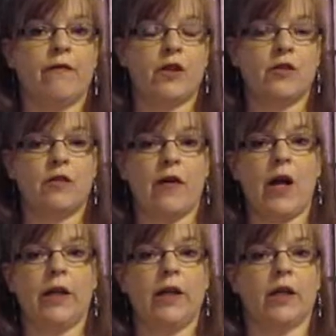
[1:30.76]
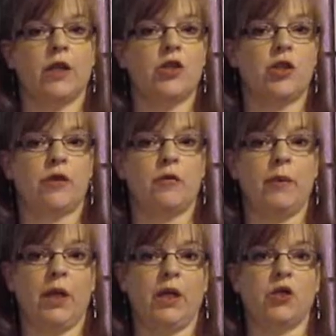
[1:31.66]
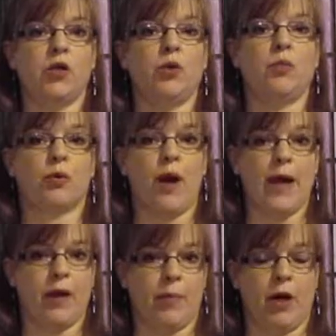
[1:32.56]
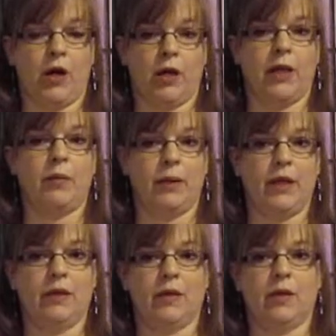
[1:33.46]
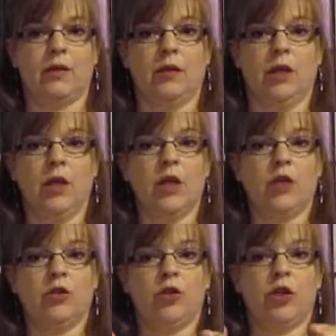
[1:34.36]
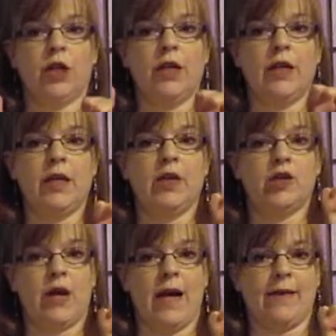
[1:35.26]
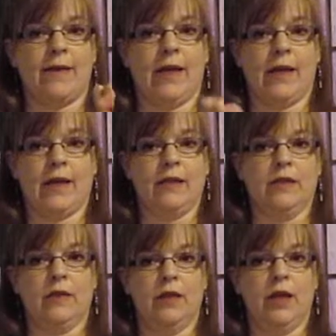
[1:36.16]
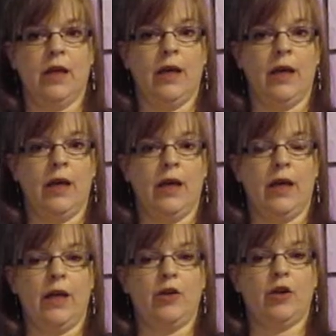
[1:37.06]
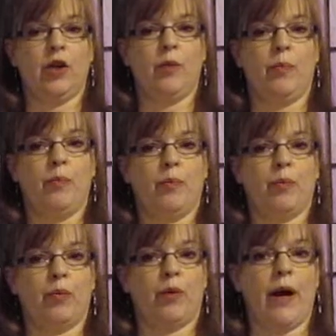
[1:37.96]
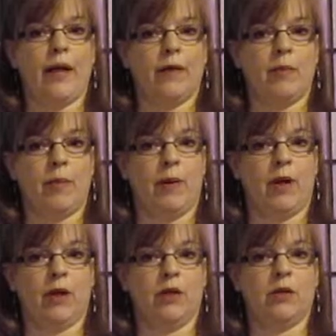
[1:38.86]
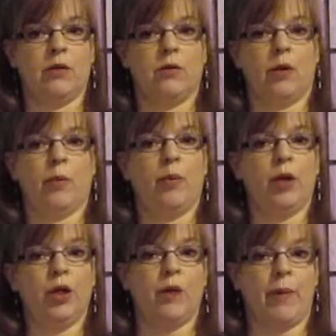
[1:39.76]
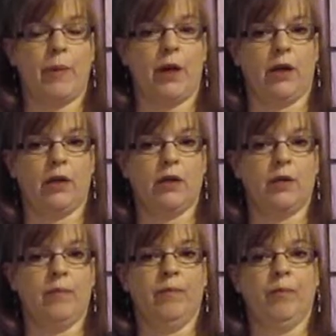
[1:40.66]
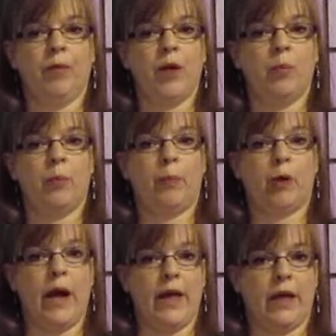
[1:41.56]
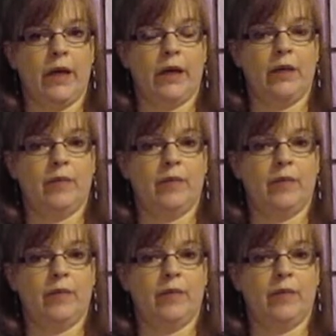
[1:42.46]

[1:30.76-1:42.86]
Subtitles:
First of all, it can just mean to break apart in pieces. So you're going to need your S hands and you're going to break them apart or pull them apart. Break.